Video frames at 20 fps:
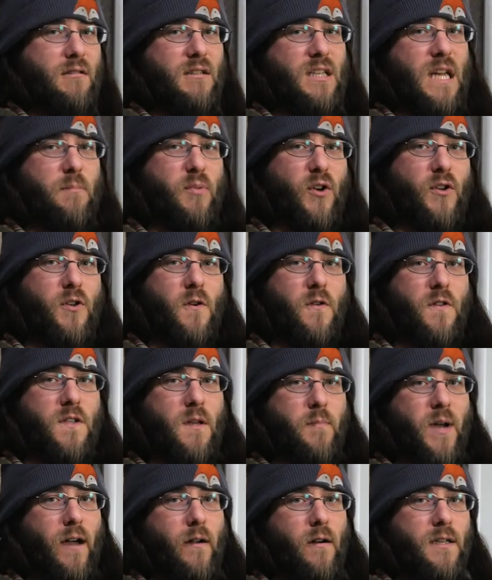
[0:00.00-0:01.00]
deeper truths
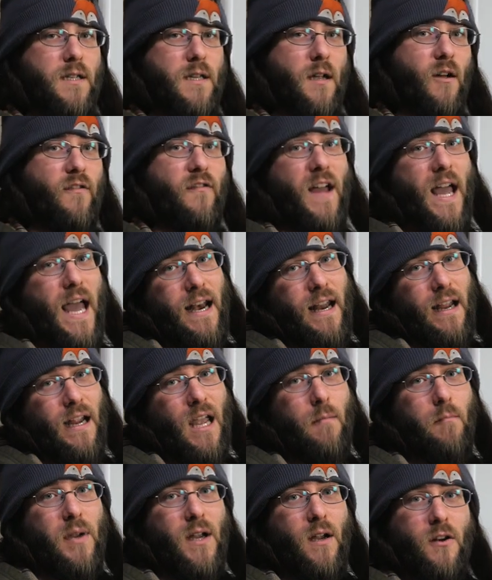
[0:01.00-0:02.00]
about yourself, and it
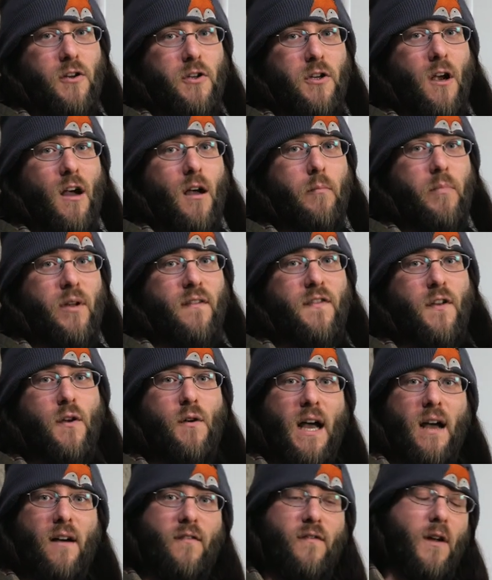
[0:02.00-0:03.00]
can be your job. If you
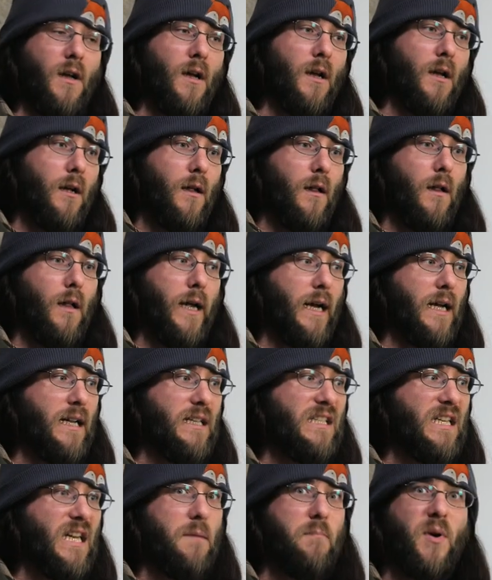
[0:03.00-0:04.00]
have like a
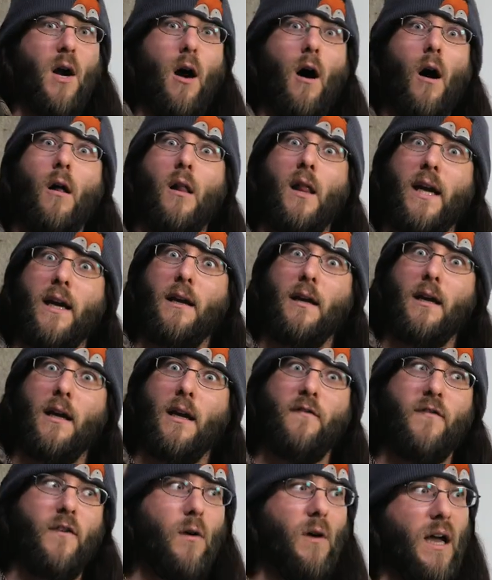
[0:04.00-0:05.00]
deep calling,
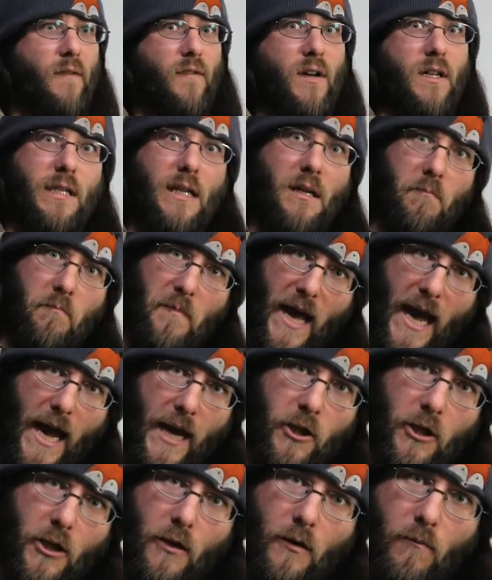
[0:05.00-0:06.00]
if you have a deep
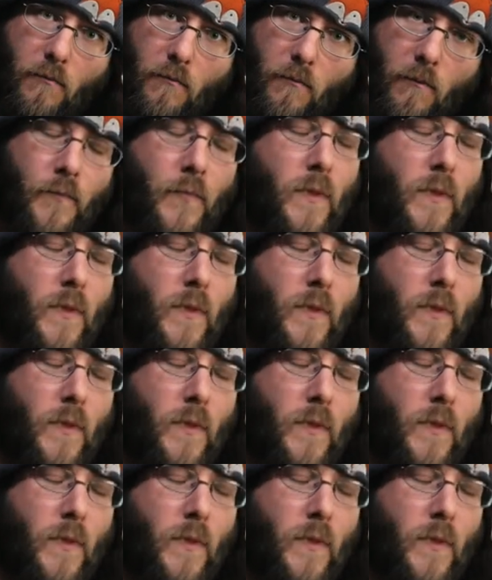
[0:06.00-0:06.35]
passion,